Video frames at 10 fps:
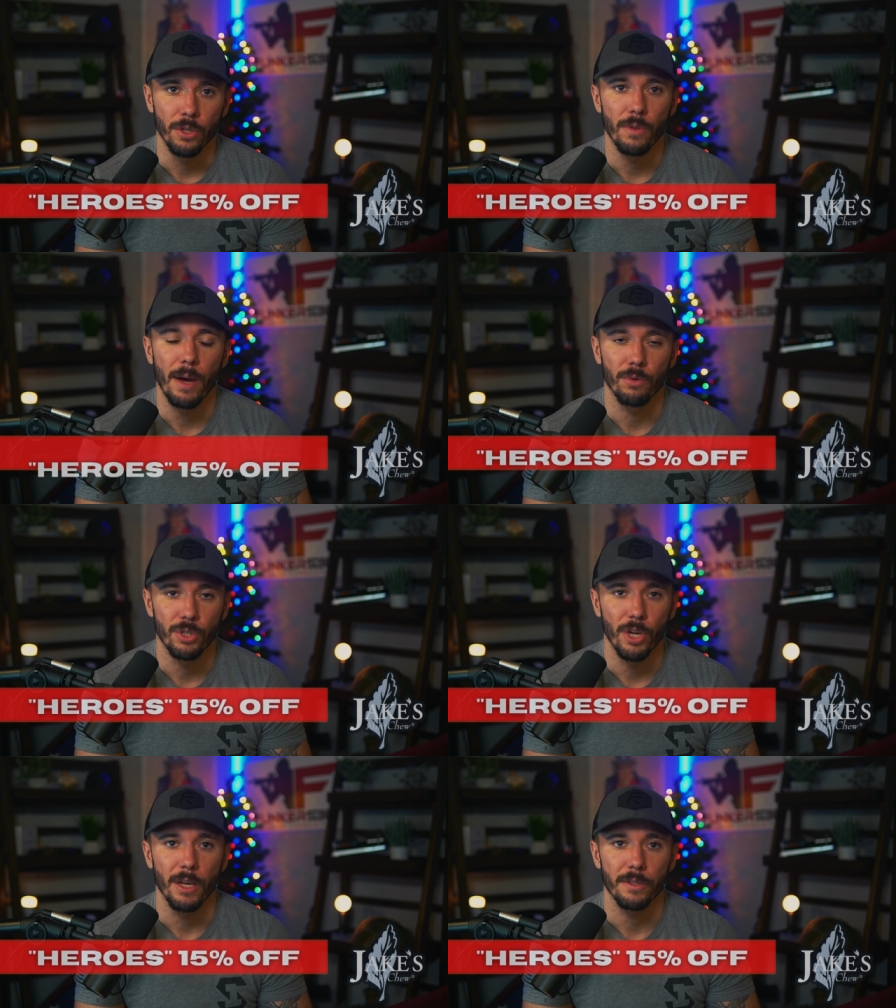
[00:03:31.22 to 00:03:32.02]
do that with
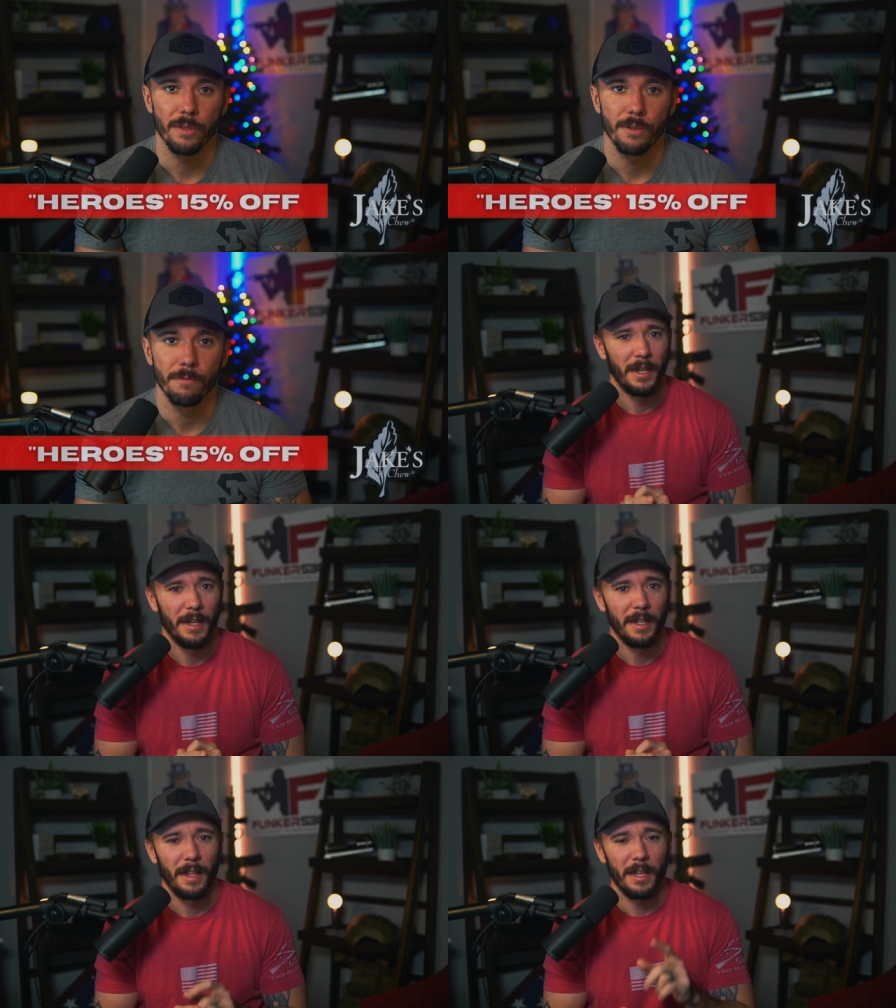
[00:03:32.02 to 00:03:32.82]
Jake's.
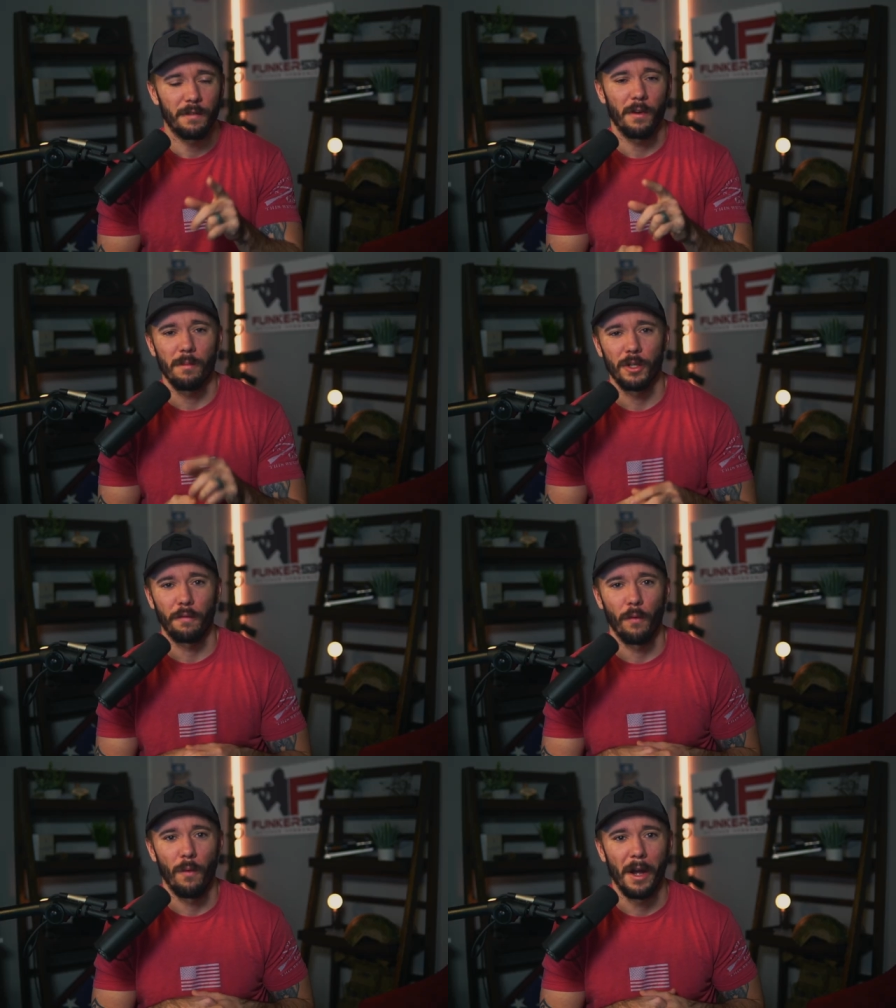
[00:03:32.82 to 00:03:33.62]
Thanks very much
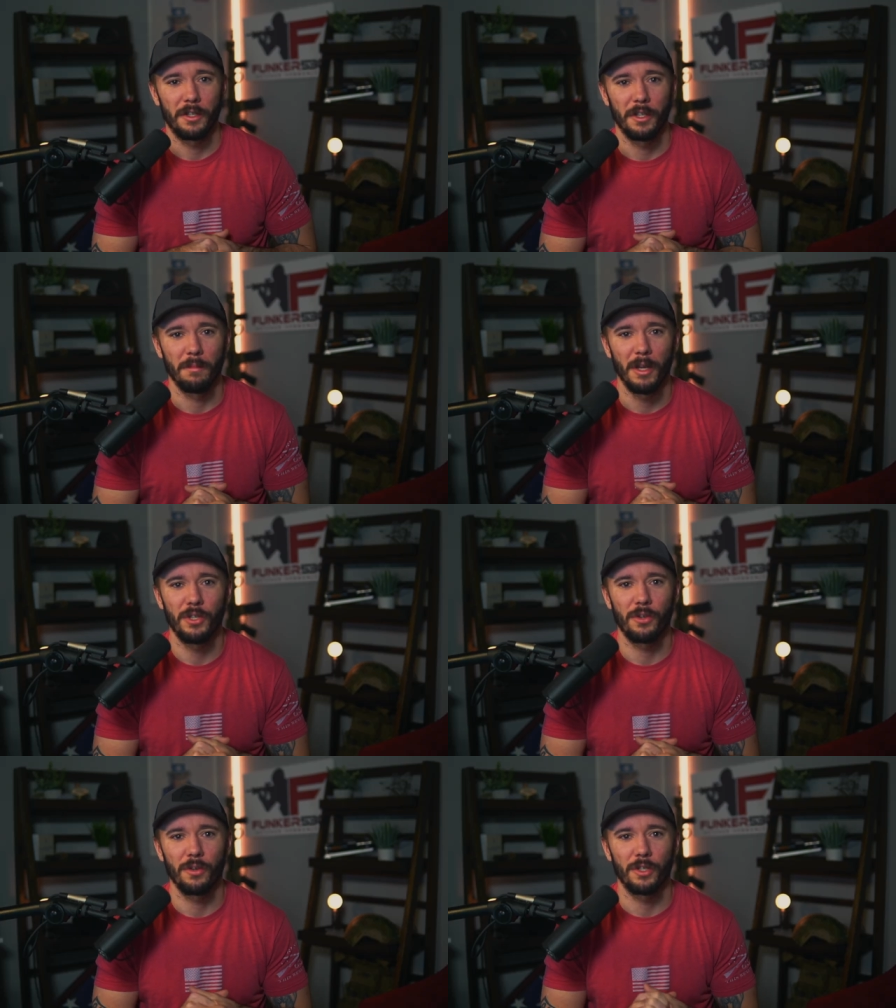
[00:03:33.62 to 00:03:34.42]
for watching. Make
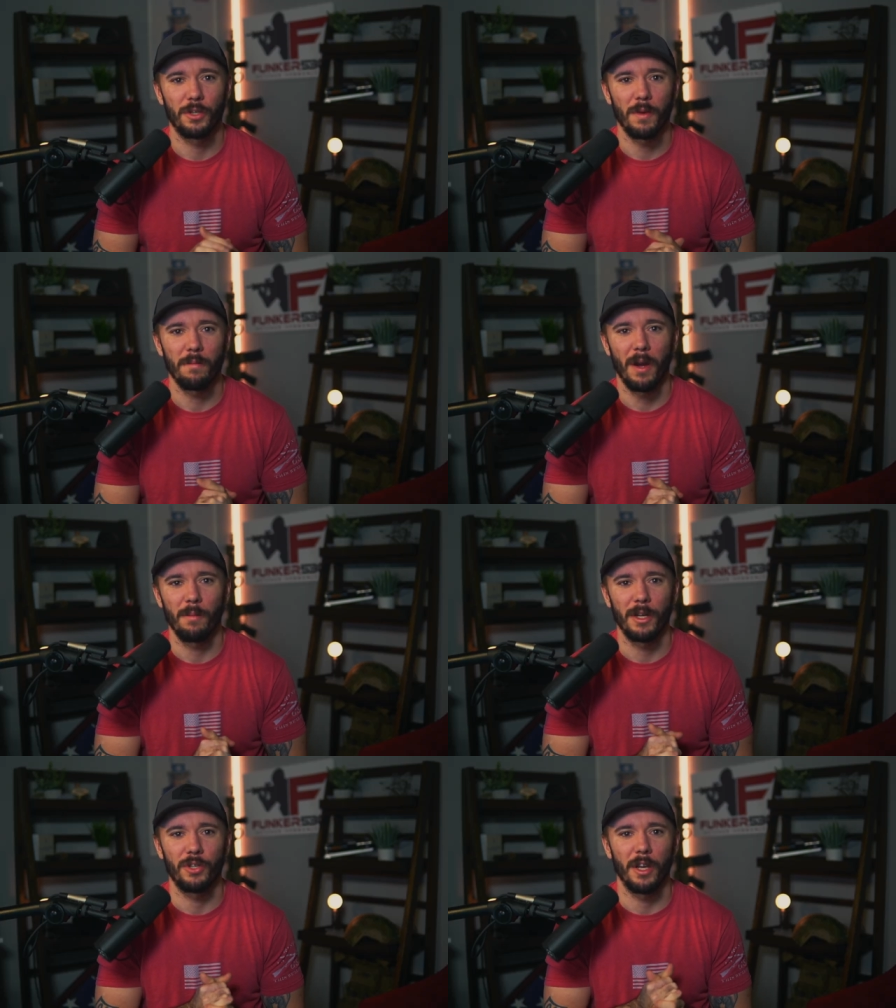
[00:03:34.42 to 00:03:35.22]
sure to swing by
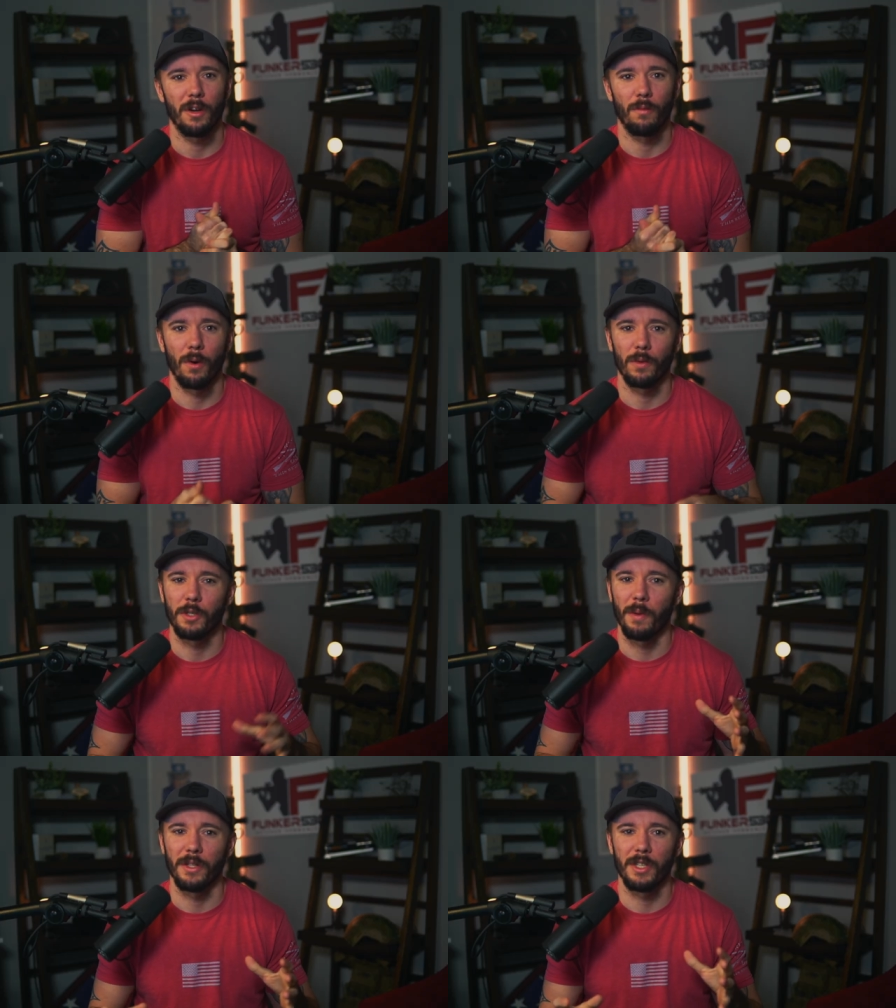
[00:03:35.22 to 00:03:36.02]
my channel where we
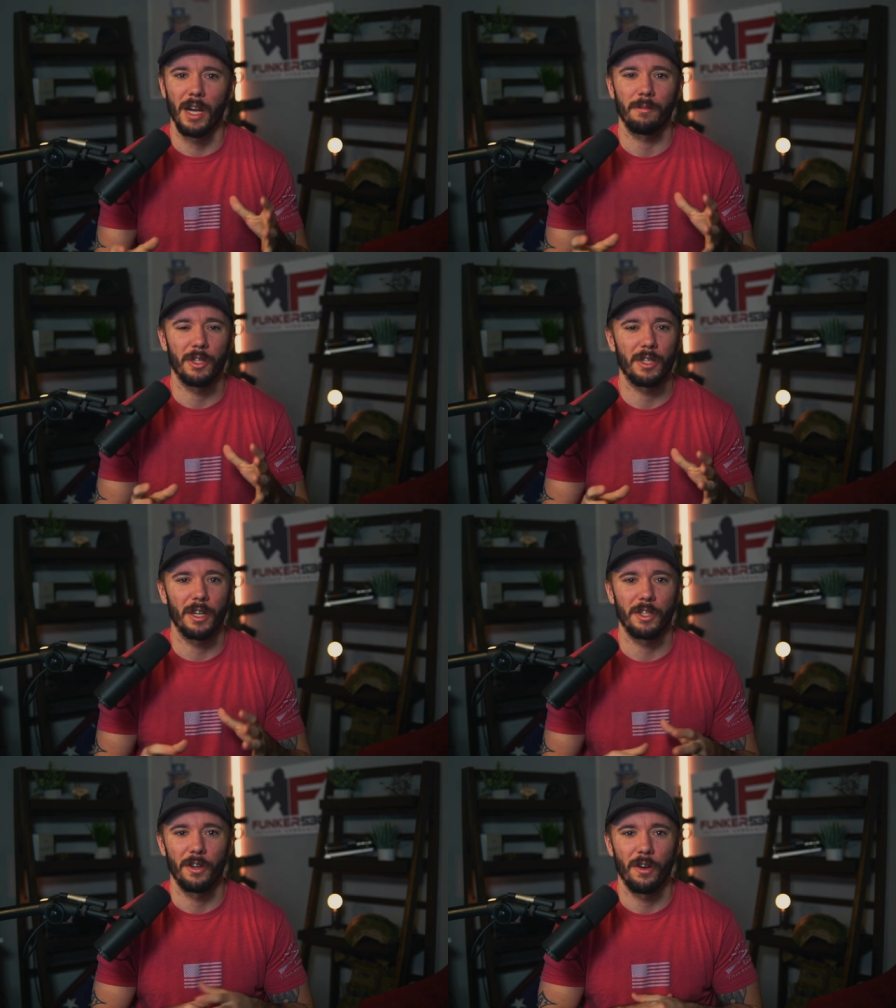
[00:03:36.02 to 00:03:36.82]
spend time
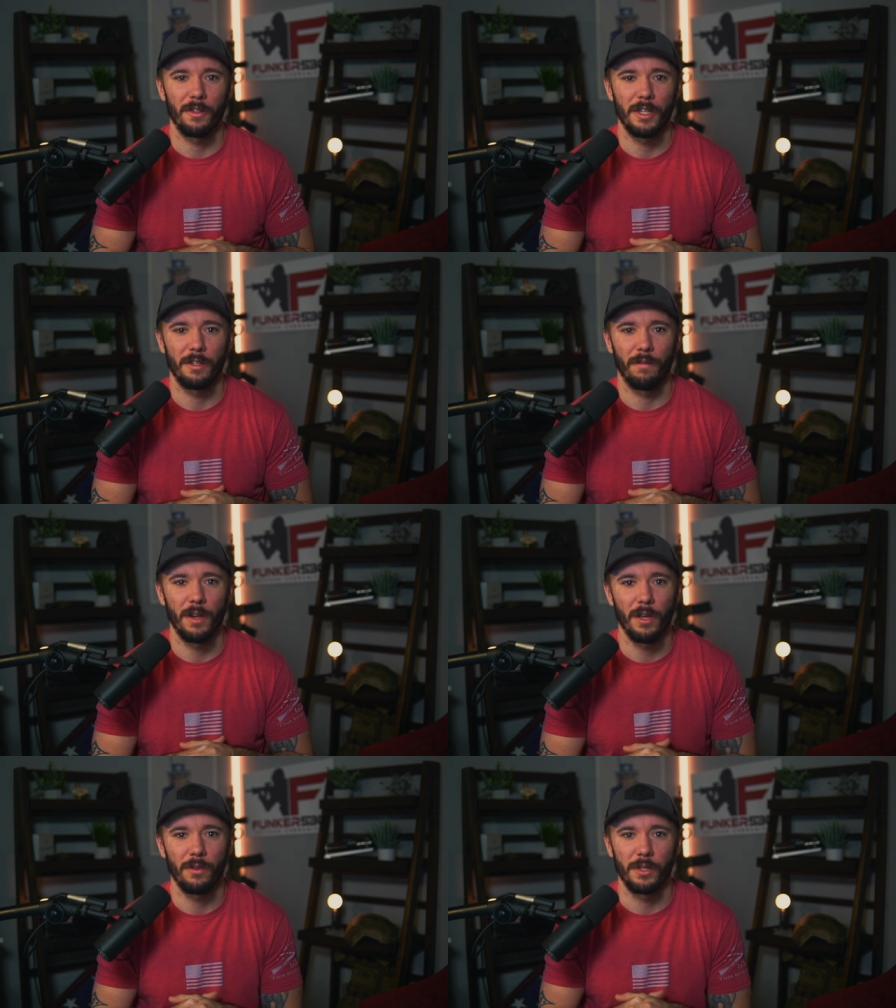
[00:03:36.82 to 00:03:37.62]
discussing all these
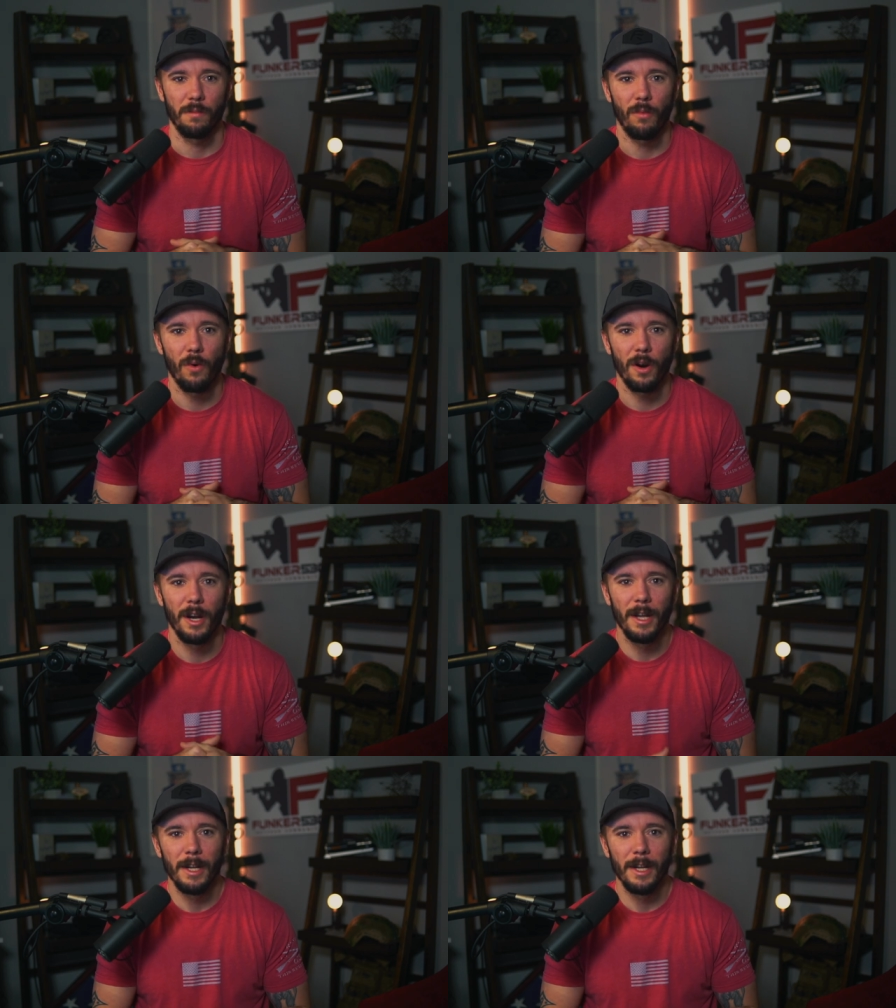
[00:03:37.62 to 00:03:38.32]
videos and more.